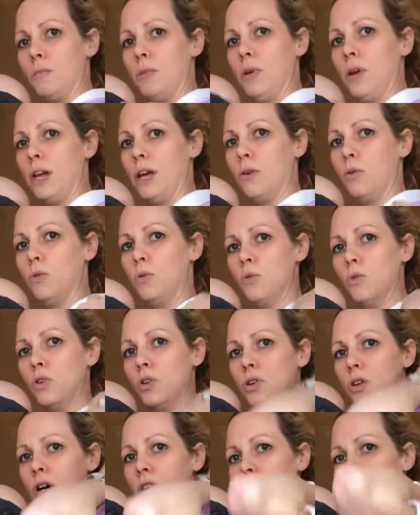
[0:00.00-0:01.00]
Pull it
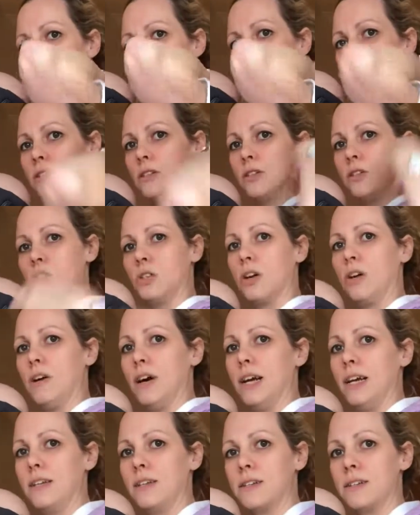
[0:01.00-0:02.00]
all nice and
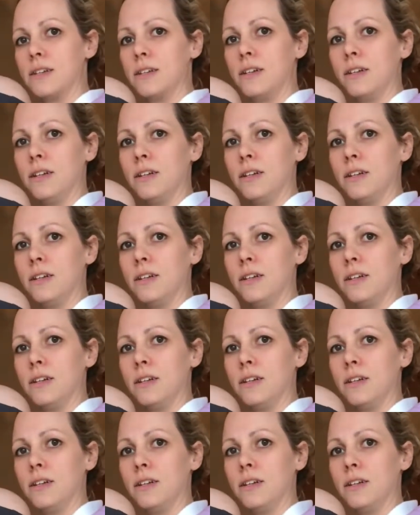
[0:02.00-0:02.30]
tight.